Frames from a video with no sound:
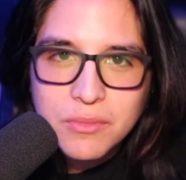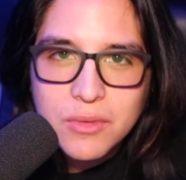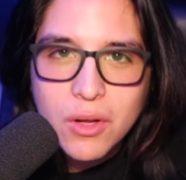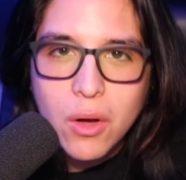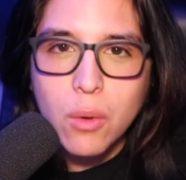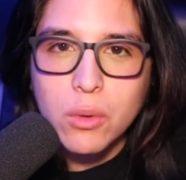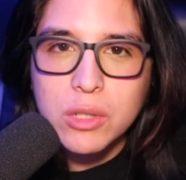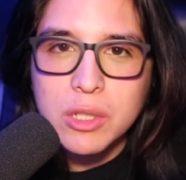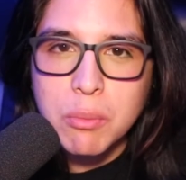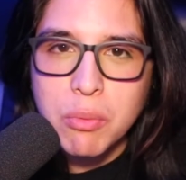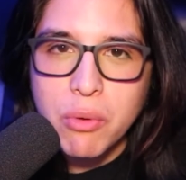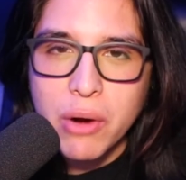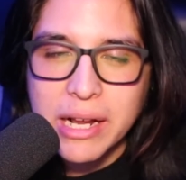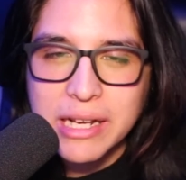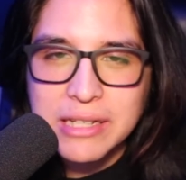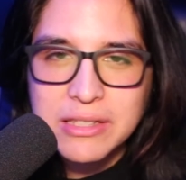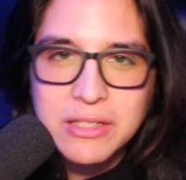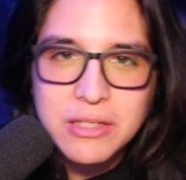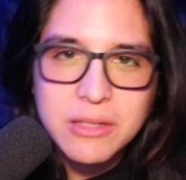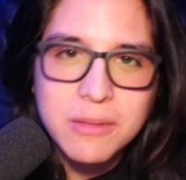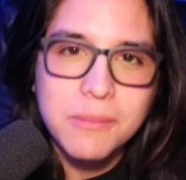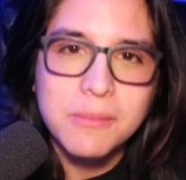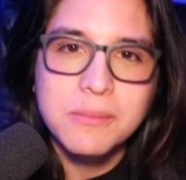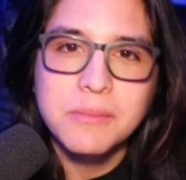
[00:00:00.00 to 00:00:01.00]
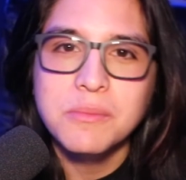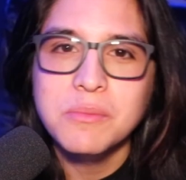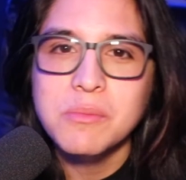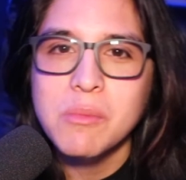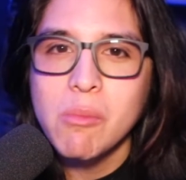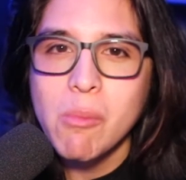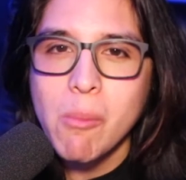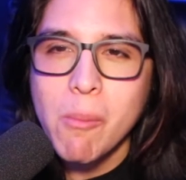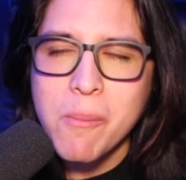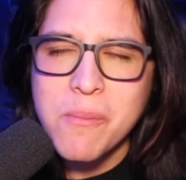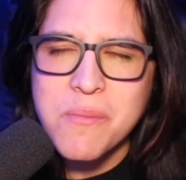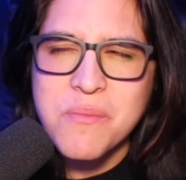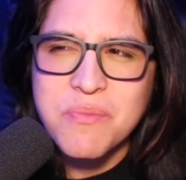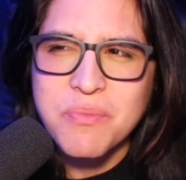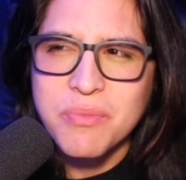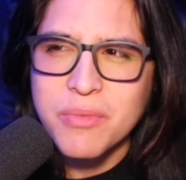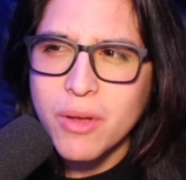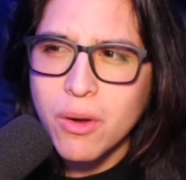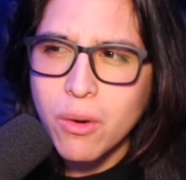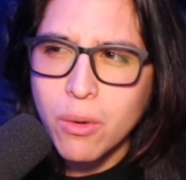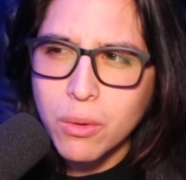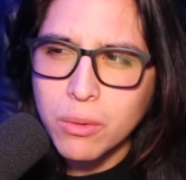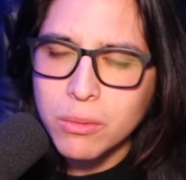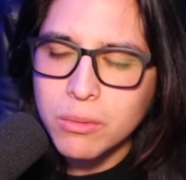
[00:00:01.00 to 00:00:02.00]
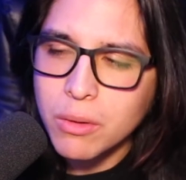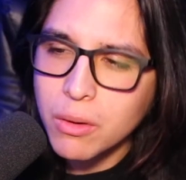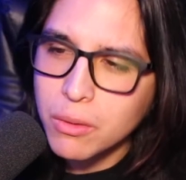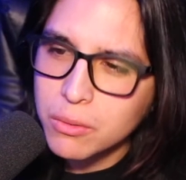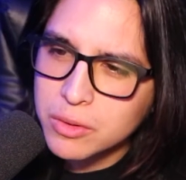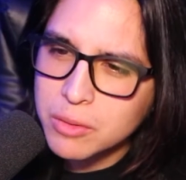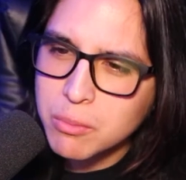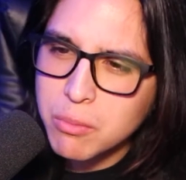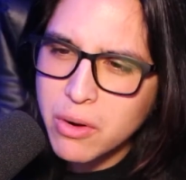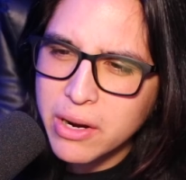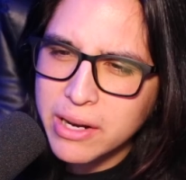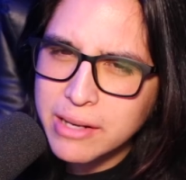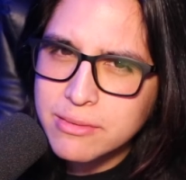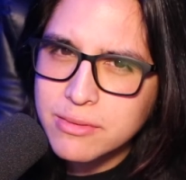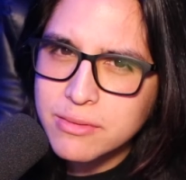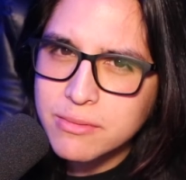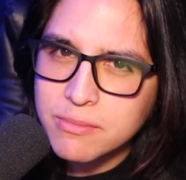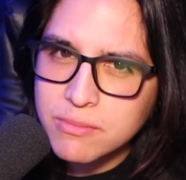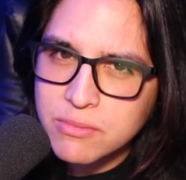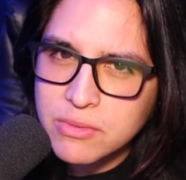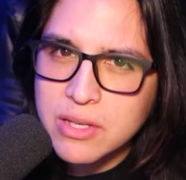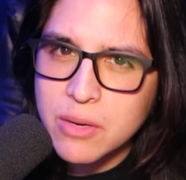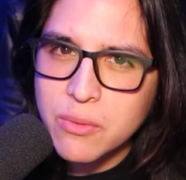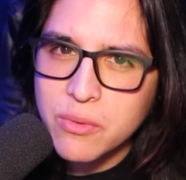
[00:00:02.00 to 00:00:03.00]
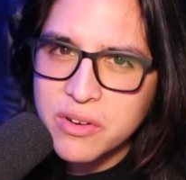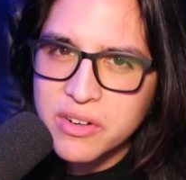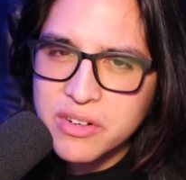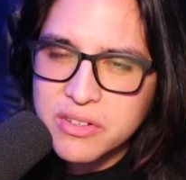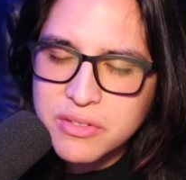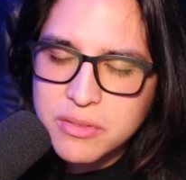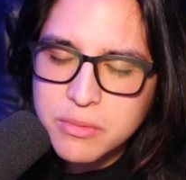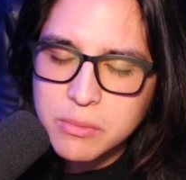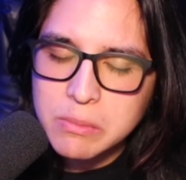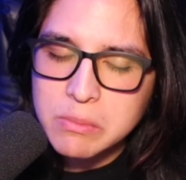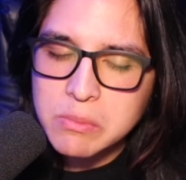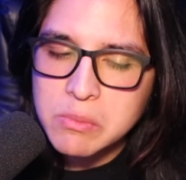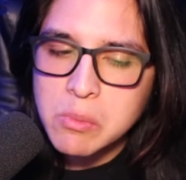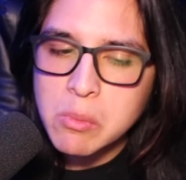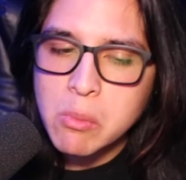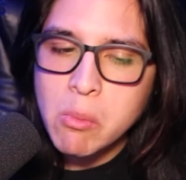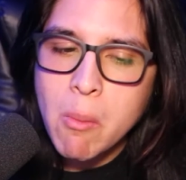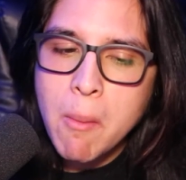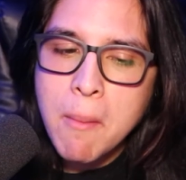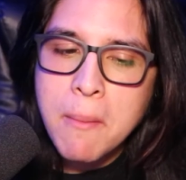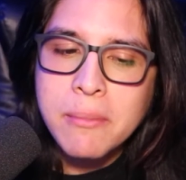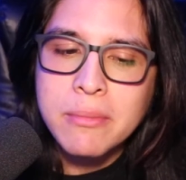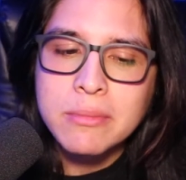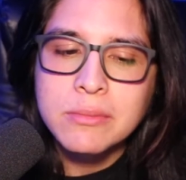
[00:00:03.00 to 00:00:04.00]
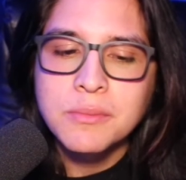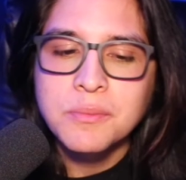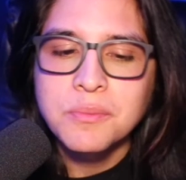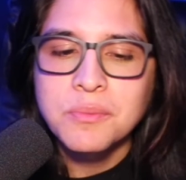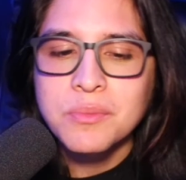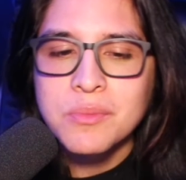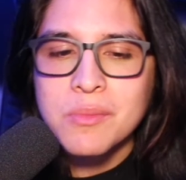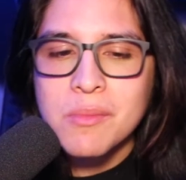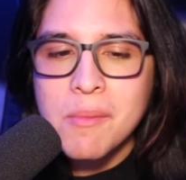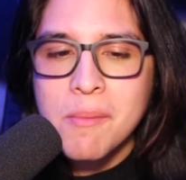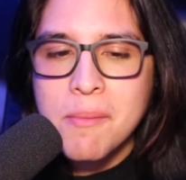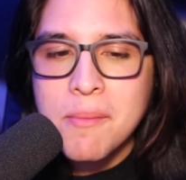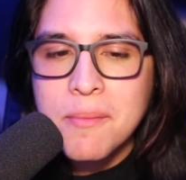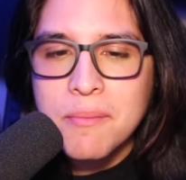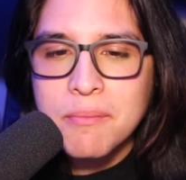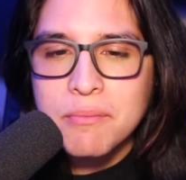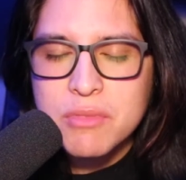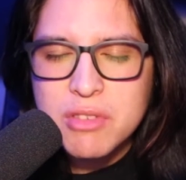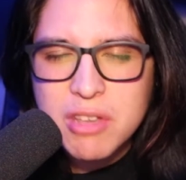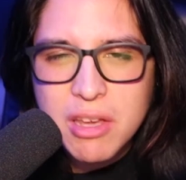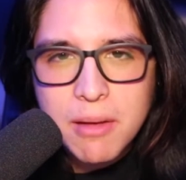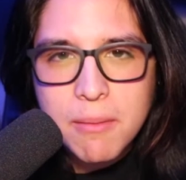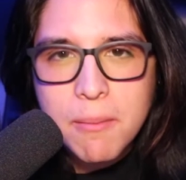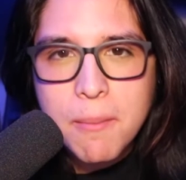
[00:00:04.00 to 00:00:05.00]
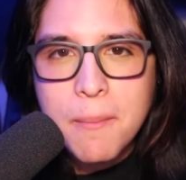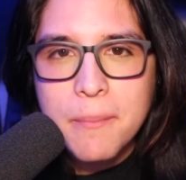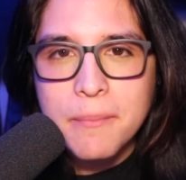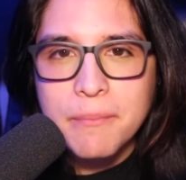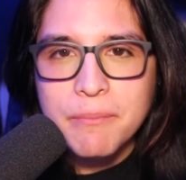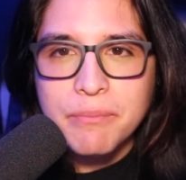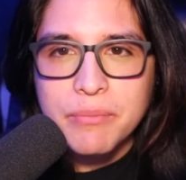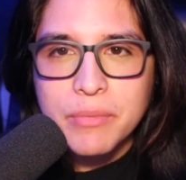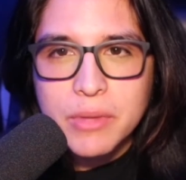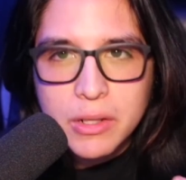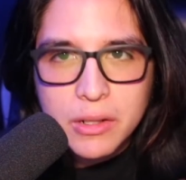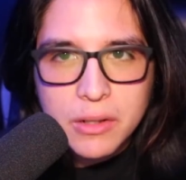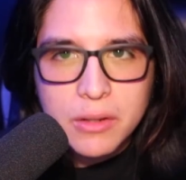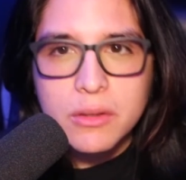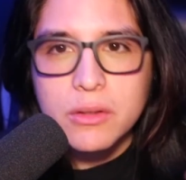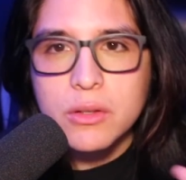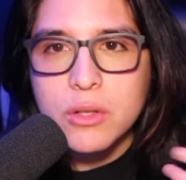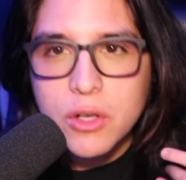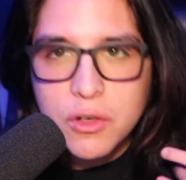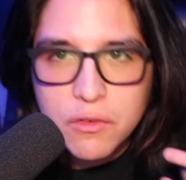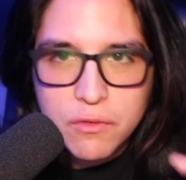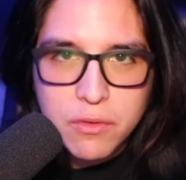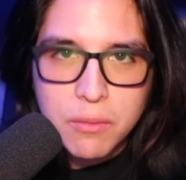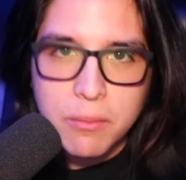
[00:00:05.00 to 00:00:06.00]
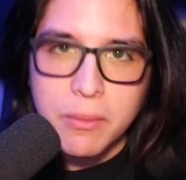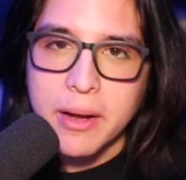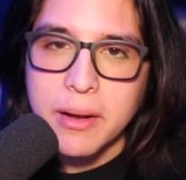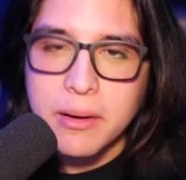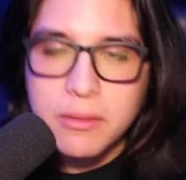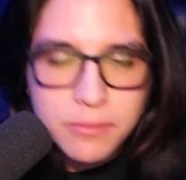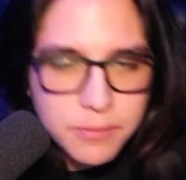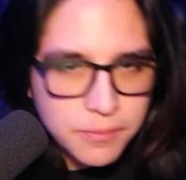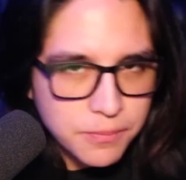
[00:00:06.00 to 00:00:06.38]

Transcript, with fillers: Hold the brakes. Hold, hold the brakes? Is that what it is? See? Learn from me.